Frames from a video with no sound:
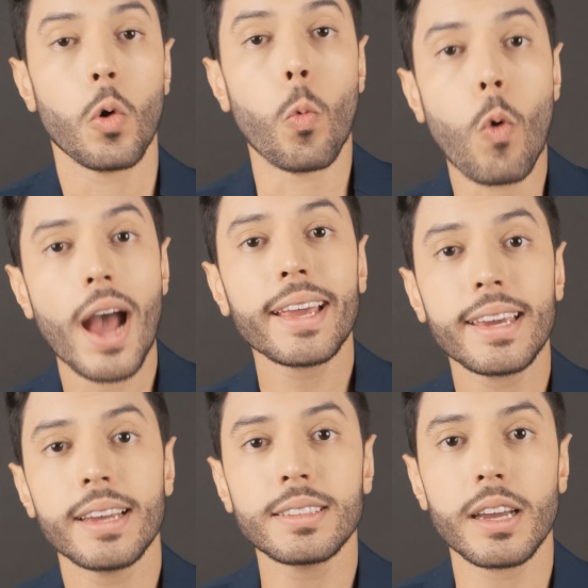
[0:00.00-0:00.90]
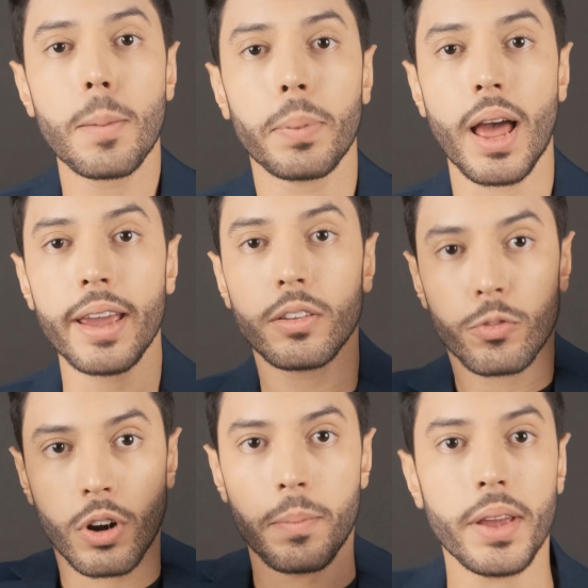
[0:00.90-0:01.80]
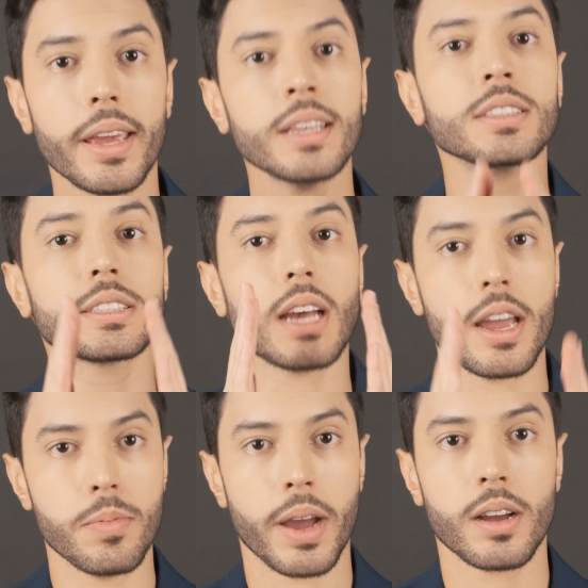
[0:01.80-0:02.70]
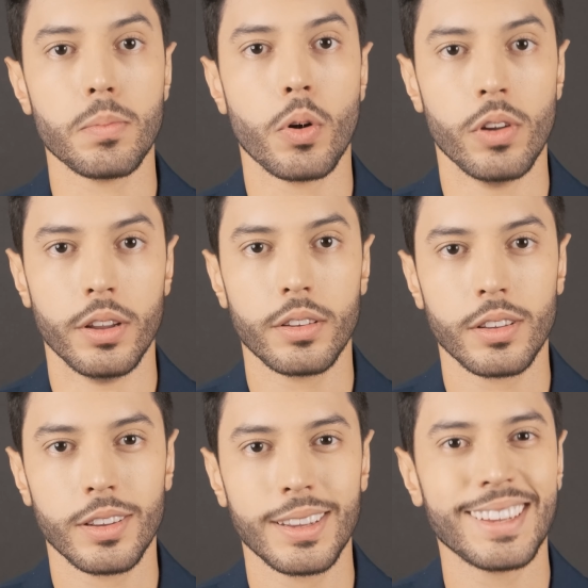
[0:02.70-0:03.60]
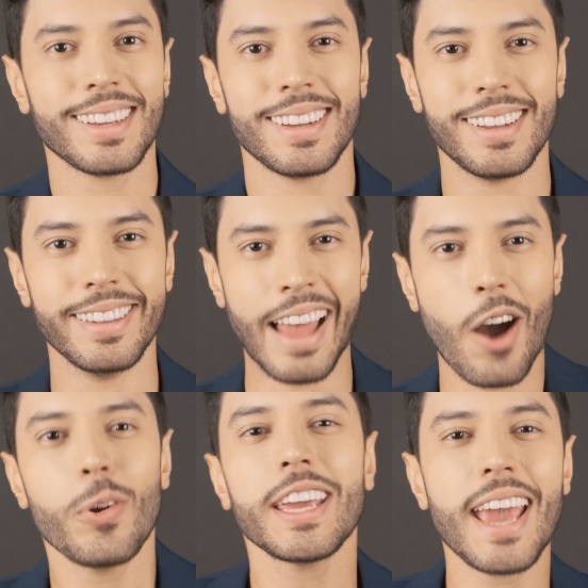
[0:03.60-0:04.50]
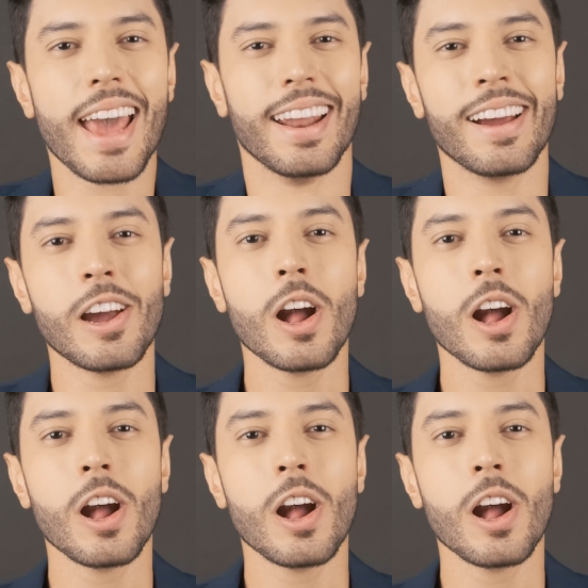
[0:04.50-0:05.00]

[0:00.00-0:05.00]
why can't I apply it from inside my component? Now we can.